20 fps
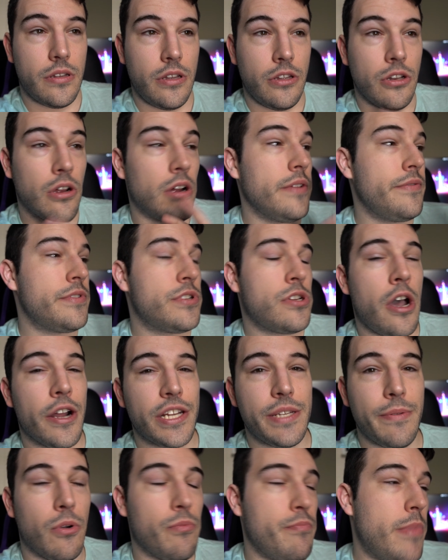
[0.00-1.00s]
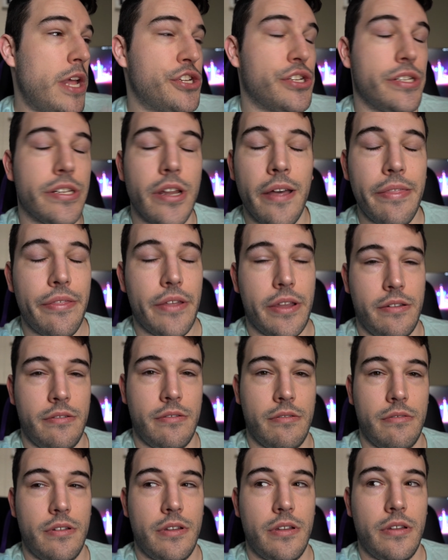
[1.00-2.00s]
Not even talked about, mentioned, nothing.
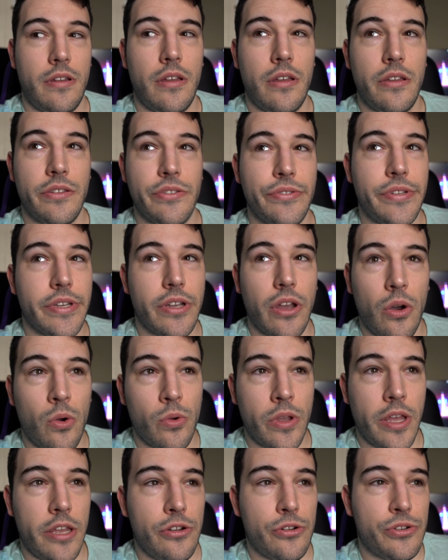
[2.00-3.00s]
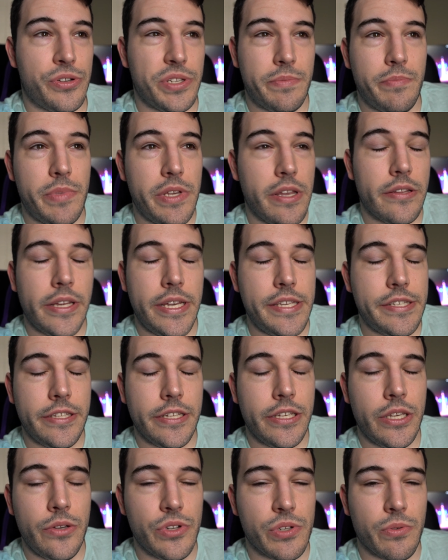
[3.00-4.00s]
So it's like, okay, you're just being lazy
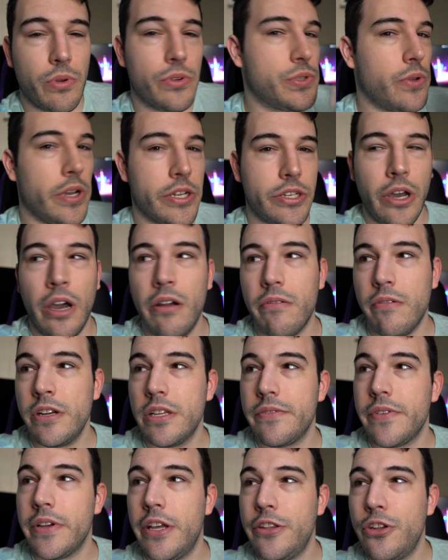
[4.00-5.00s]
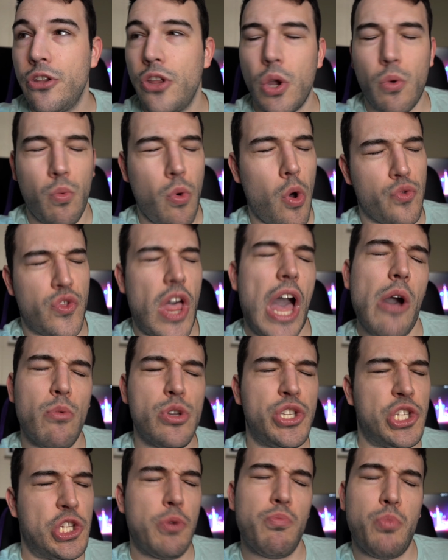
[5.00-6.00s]
like usual, so I got rid of it. And they're like, well, that
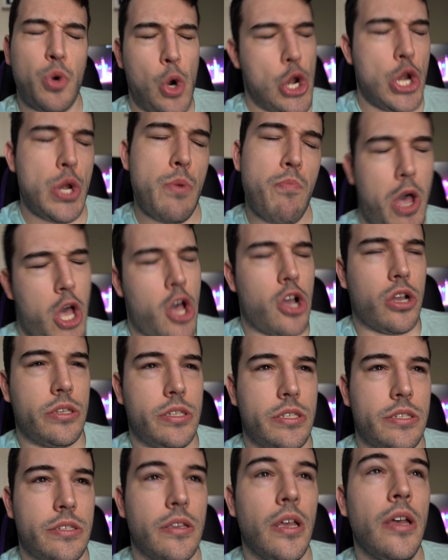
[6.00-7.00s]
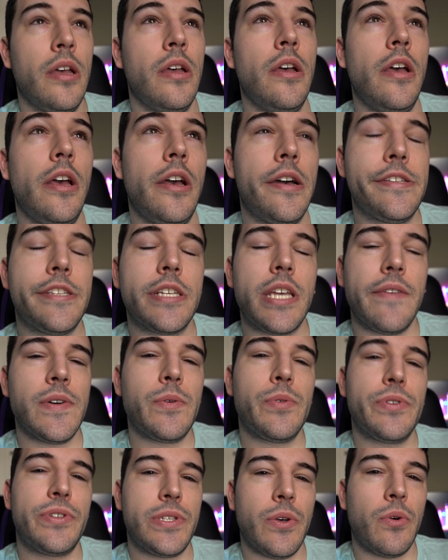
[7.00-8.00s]
was an important box. I was like, if it
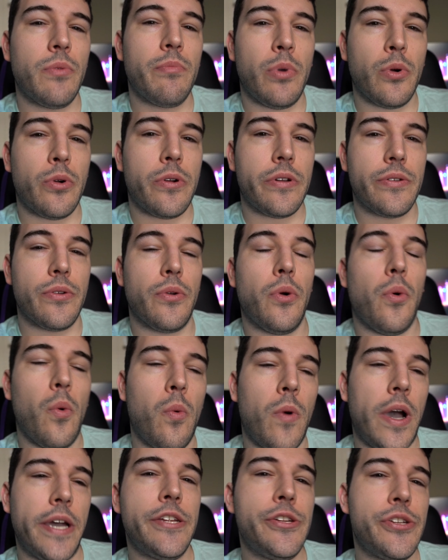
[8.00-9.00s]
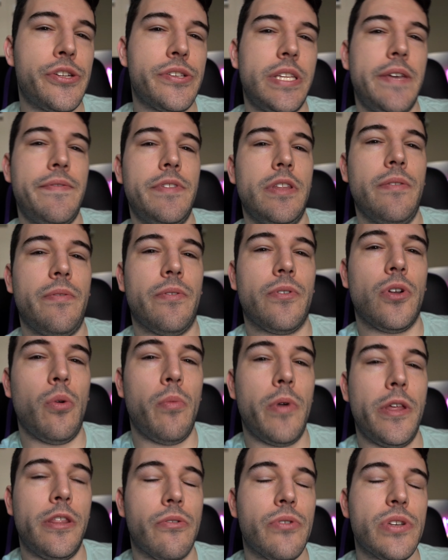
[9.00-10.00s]
was so important, why did you just leave it in the living room?
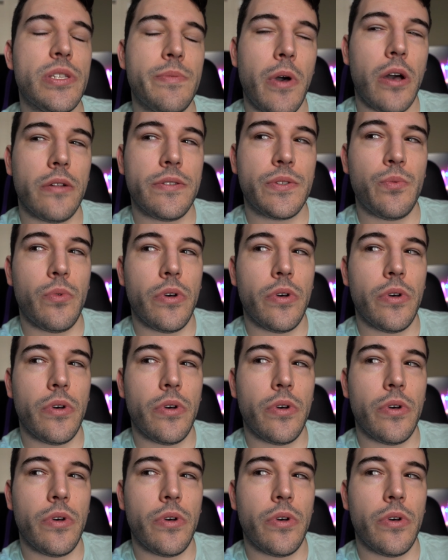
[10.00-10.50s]
And their response